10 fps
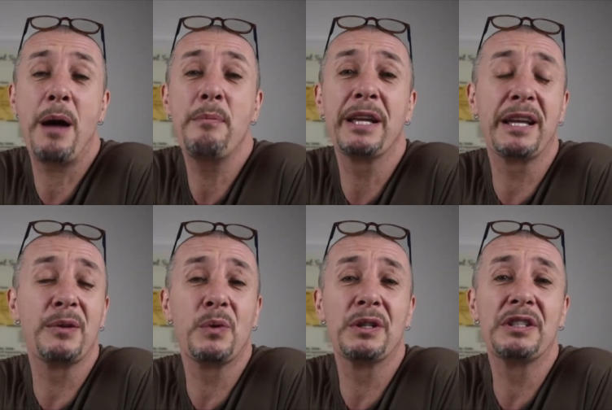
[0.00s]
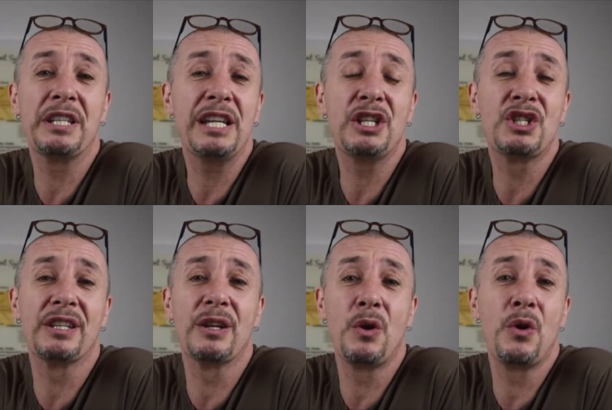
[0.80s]
public and want to teach
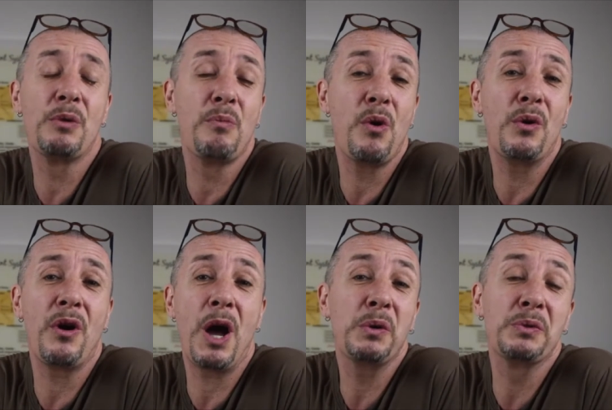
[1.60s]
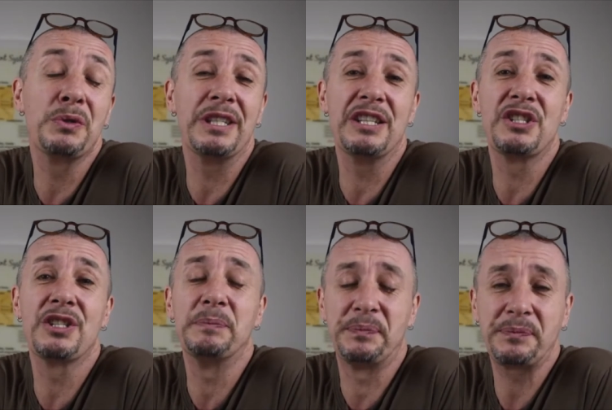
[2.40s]
and learn more how to teach.